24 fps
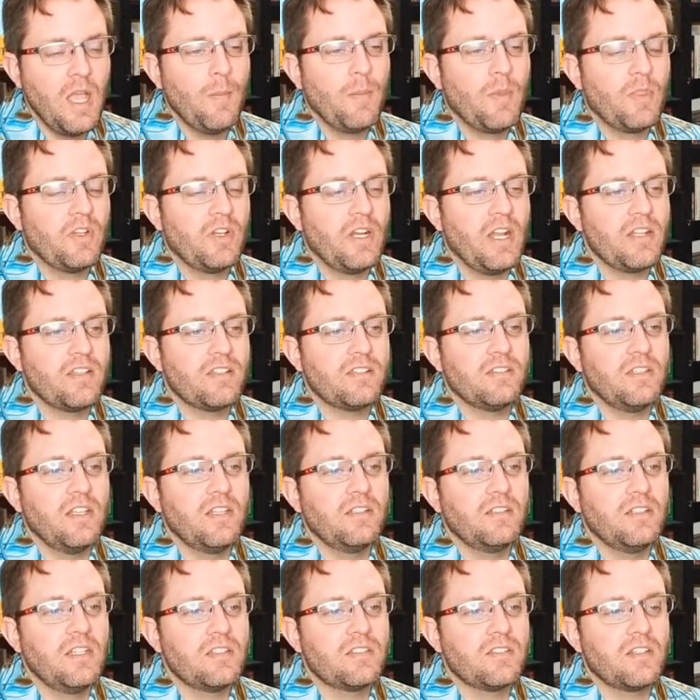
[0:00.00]
but they're not,
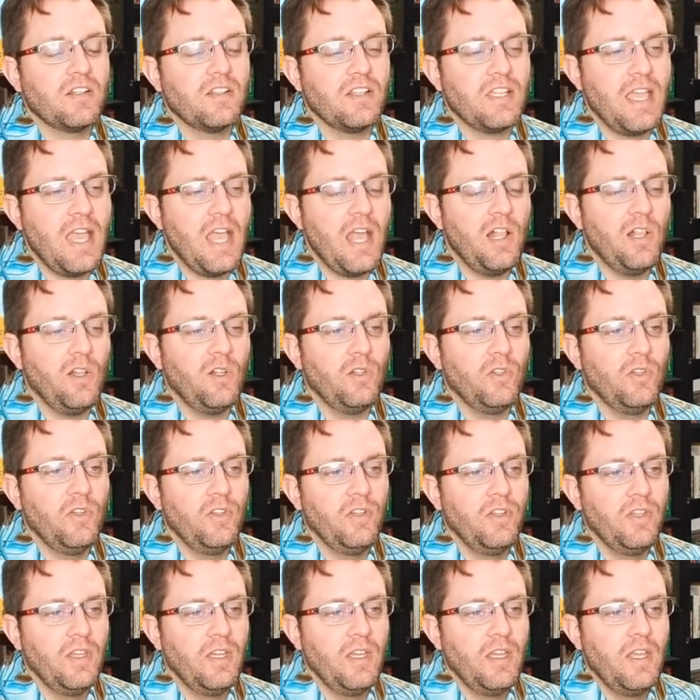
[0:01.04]
not necessarily held
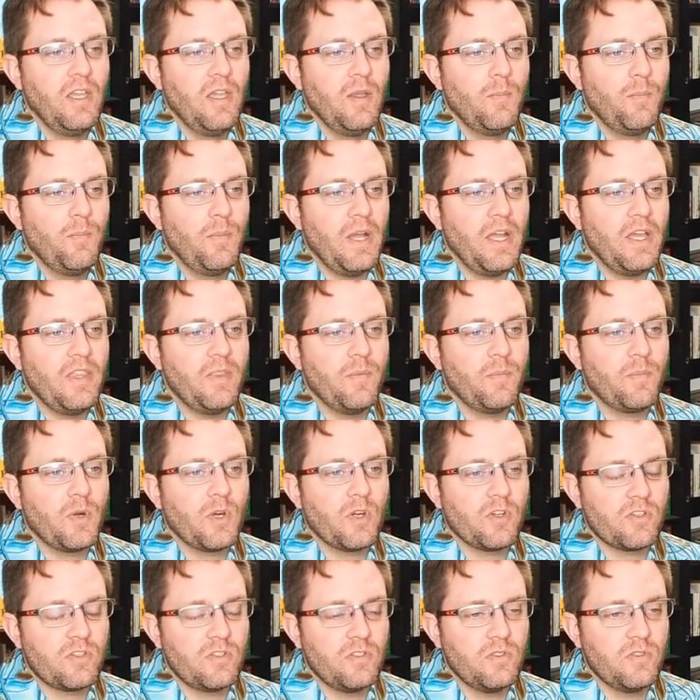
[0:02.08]
by the
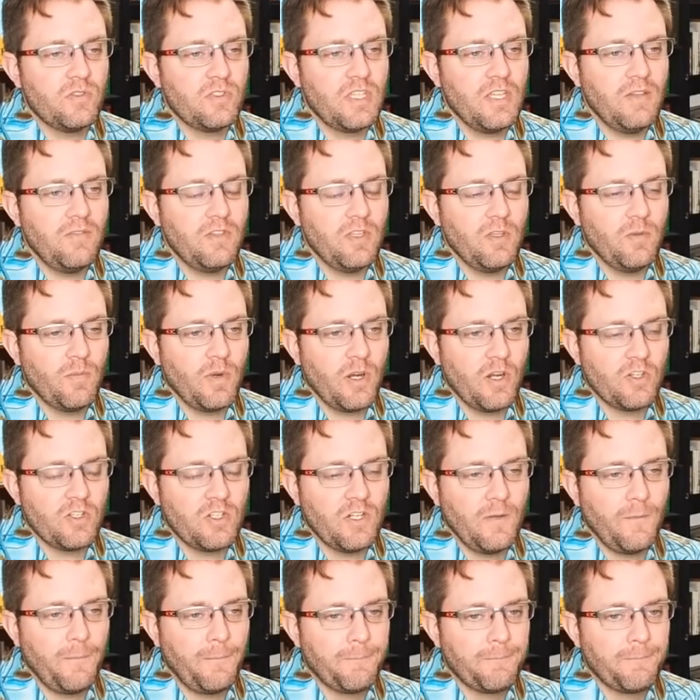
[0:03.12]
person who's giving you margin.